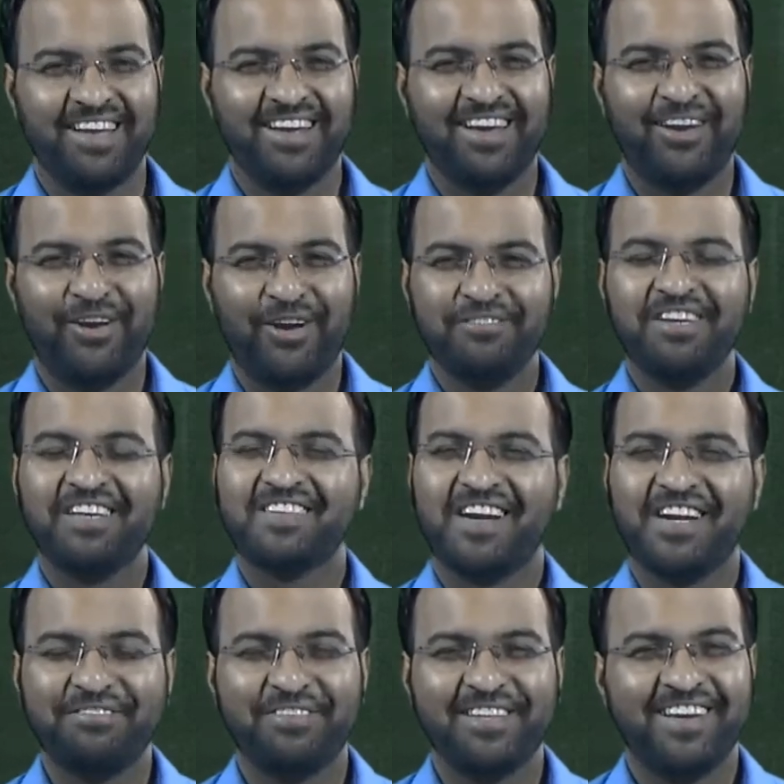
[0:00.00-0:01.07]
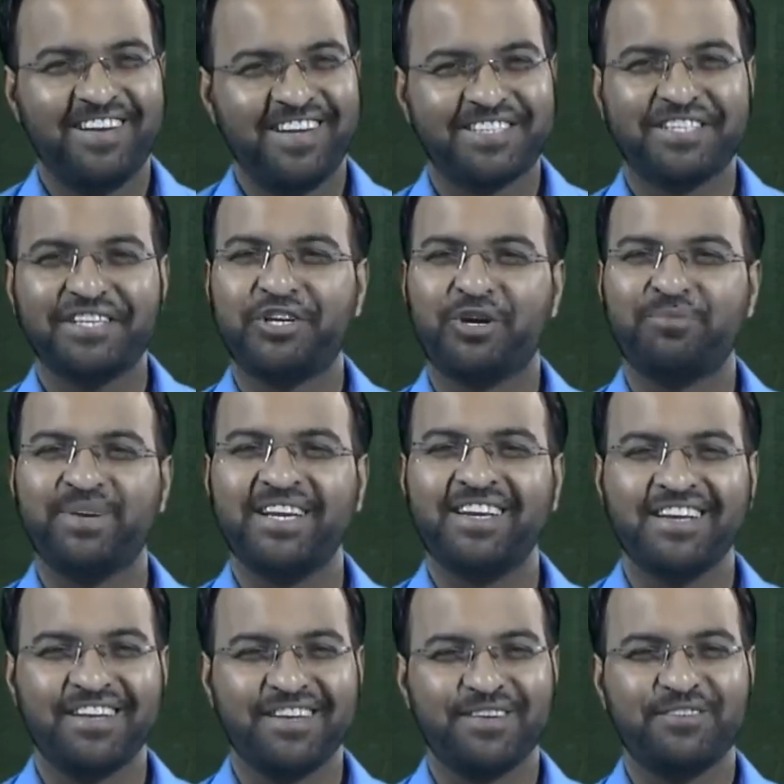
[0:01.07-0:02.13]
Now we are starting with the next
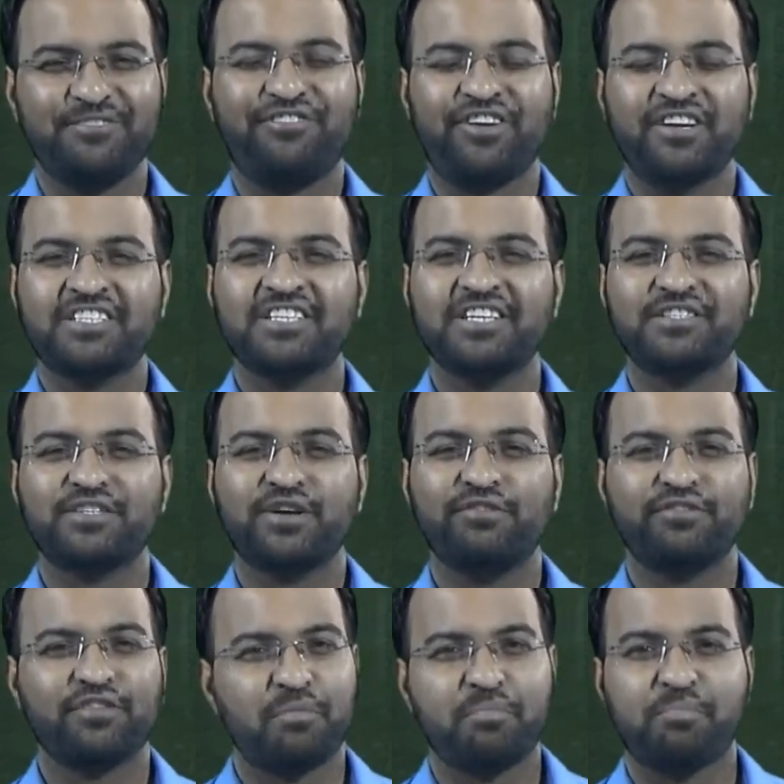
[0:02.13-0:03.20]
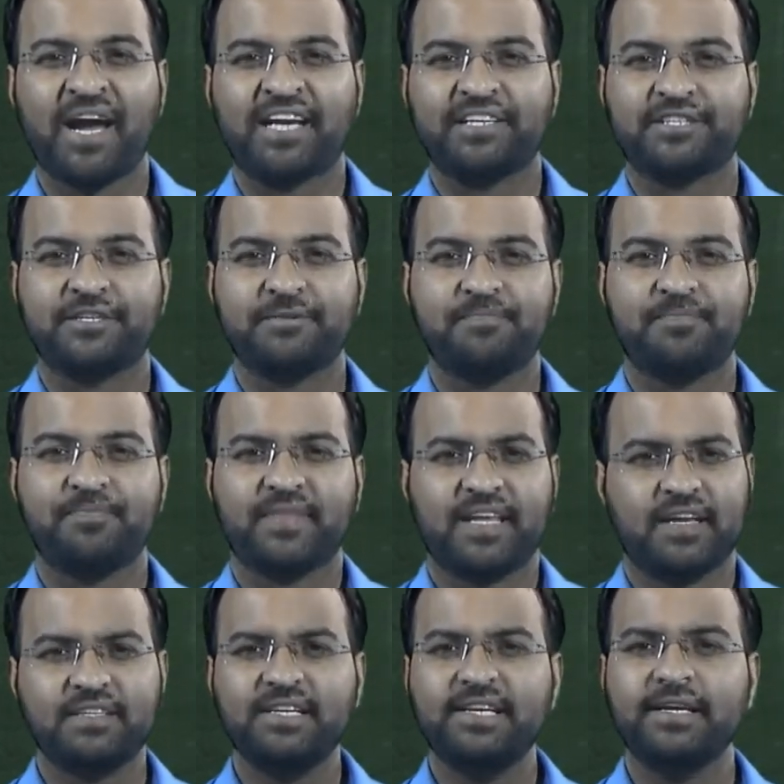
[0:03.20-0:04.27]
topic, functions of banks.
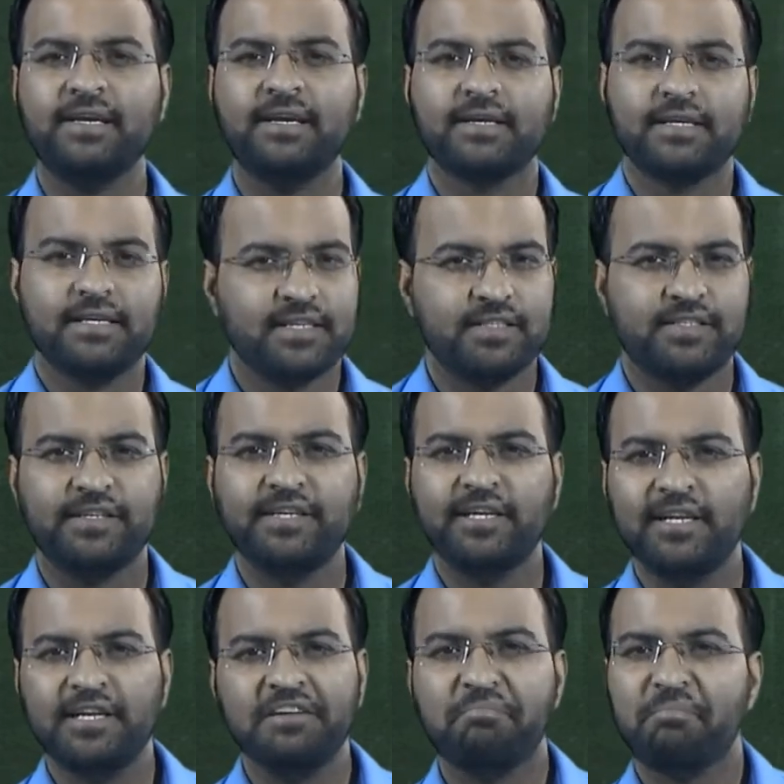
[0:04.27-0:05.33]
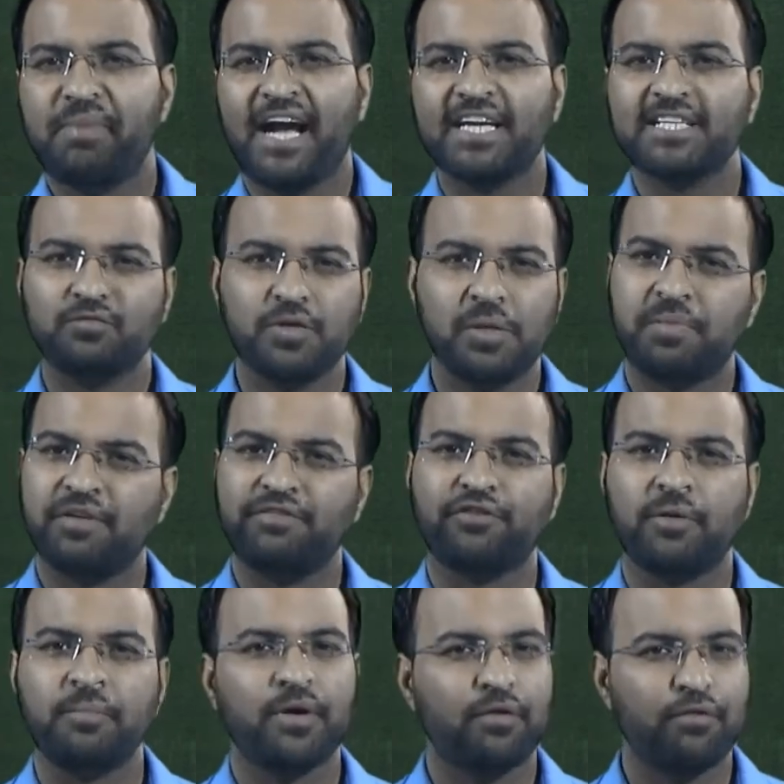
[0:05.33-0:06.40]
See, generally banks will
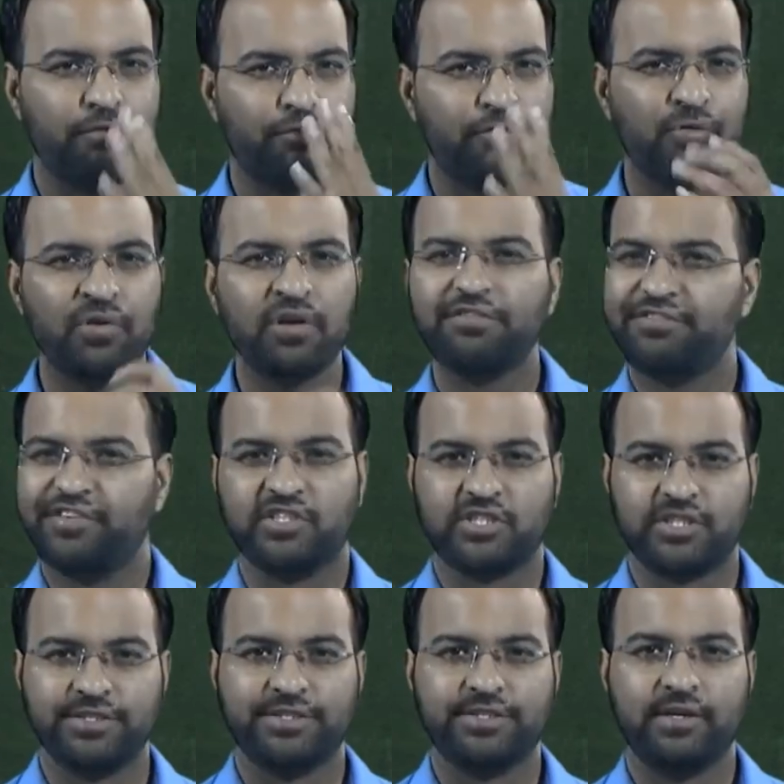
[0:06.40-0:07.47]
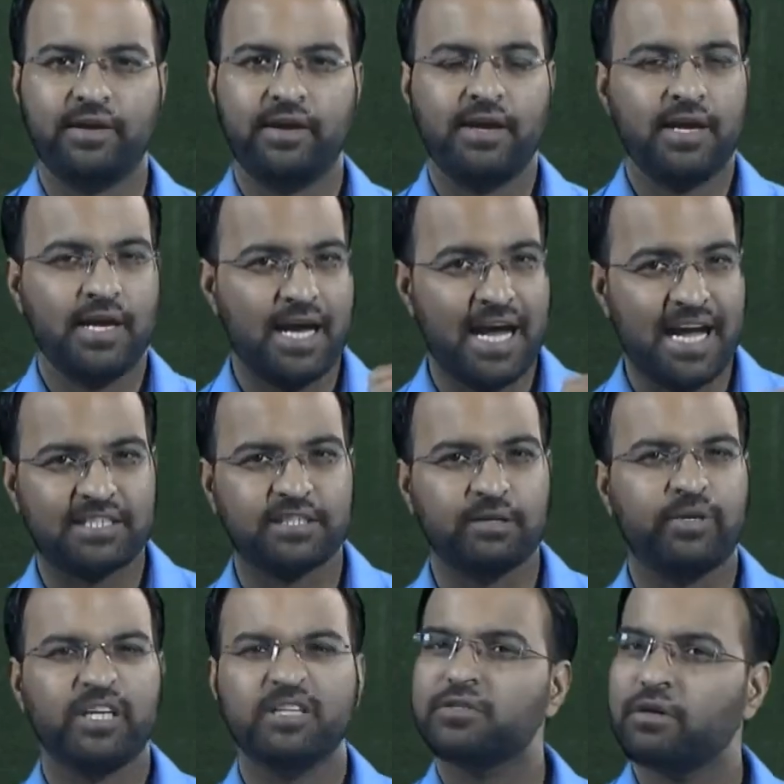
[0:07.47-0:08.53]
perform 4 functions:
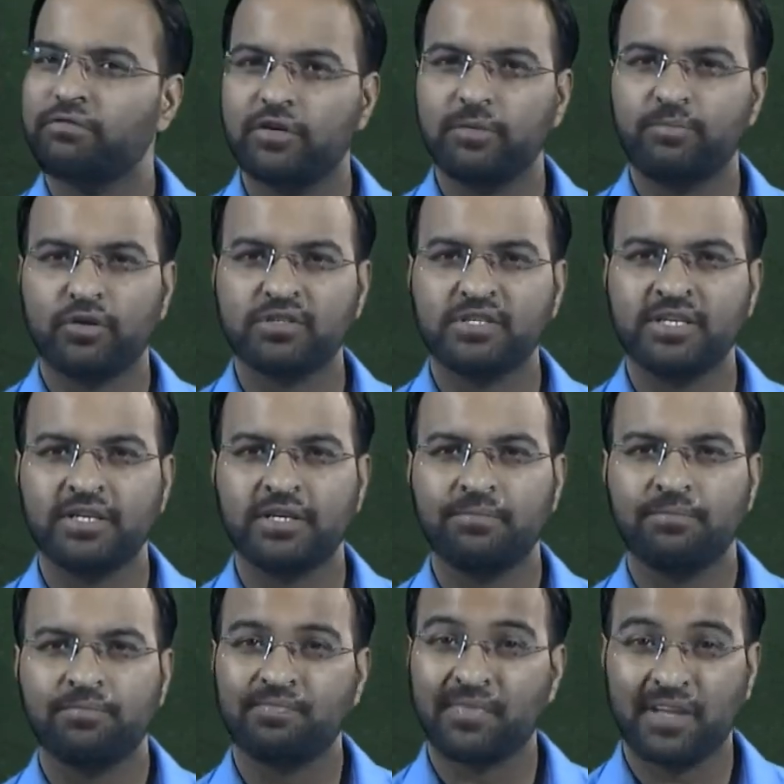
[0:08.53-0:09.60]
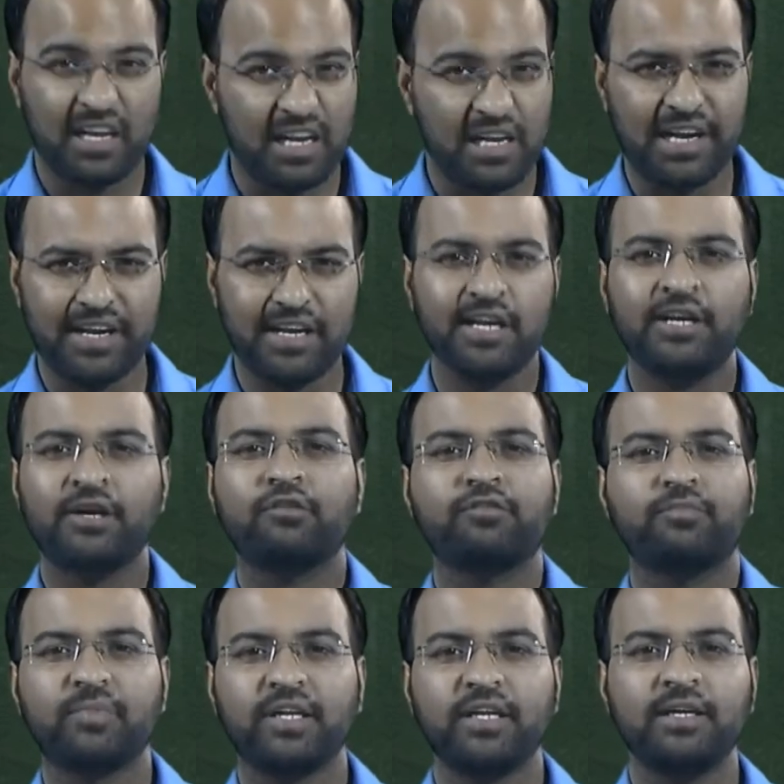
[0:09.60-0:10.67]
acceptance of deposit, lending of
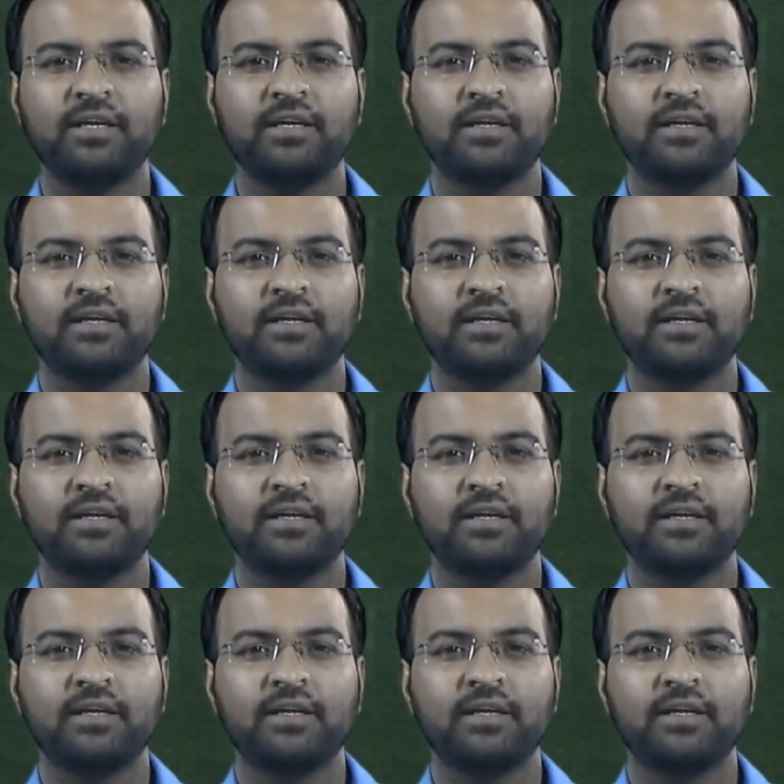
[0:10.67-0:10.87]
money,